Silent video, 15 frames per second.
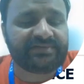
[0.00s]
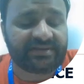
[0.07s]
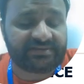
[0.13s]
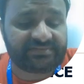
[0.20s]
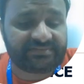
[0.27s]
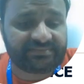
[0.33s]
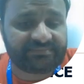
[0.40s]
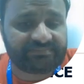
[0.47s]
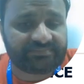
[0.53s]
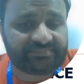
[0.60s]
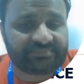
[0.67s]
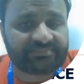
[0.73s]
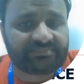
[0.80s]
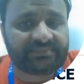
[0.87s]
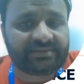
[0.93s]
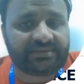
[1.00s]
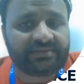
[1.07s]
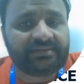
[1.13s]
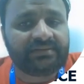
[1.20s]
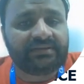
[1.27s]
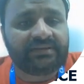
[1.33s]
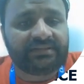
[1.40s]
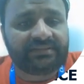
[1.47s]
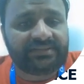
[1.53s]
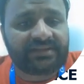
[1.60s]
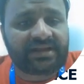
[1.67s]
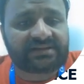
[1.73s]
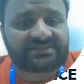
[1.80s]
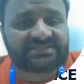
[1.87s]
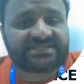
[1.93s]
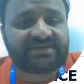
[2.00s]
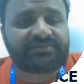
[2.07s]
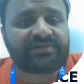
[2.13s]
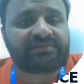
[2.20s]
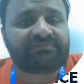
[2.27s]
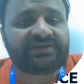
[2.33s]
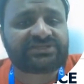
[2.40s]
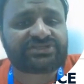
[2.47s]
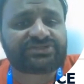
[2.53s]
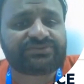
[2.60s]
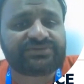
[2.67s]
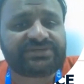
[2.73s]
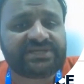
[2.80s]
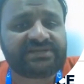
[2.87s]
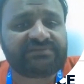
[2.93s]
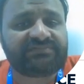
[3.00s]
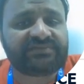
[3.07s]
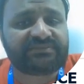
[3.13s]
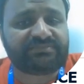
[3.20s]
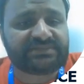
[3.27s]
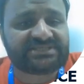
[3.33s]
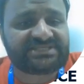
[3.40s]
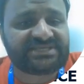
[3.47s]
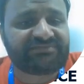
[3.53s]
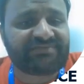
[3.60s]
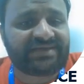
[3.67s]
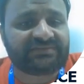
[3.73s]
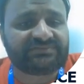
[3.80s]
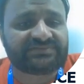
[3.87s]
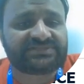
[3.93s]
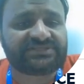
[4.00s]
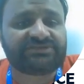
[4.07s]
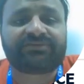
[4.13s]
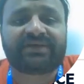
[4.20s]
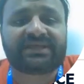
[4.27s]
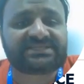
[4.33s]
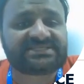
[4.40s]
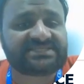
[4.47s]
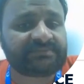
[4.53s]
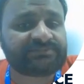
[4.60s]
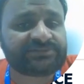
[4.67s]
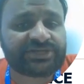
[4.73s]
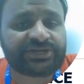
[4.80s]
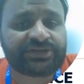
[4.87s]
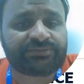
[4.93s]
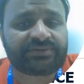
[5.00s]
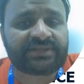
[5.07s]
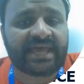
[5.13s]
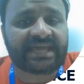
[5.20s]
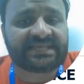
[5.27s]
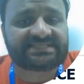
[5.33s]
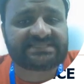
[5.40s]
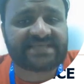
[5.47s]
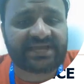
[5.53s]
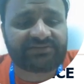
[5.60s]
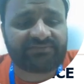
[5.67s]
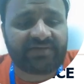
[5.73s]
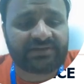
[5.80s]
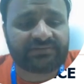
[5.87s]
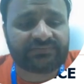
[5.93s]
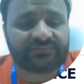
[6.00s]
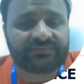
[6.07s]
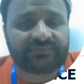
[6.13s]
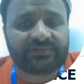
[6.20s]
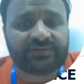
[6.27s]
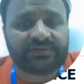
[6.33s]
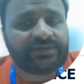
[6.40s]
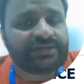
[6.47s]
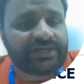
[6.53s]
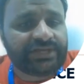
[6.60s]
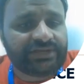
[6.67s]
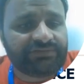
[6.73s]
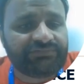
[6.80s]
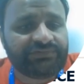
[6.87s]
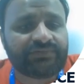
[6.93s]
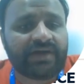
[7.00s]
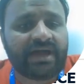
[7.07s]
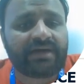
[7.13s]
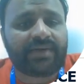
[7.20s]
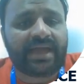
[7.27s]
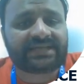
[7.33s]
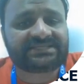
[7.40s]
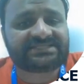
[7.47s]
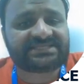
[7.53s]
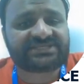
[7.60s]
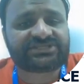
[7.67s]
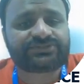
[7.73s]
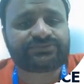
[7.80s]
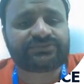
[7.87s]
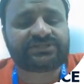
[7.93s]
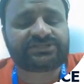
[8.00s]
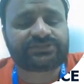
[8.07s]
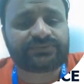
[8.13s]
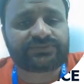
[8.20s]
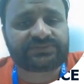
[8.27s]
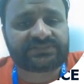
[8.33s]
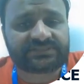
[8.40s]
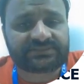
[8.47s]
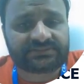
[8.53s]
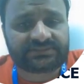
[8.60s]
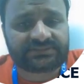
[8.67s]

yet. There are several ways to deal with missing values. You can substitute the exact value if you have access to the source.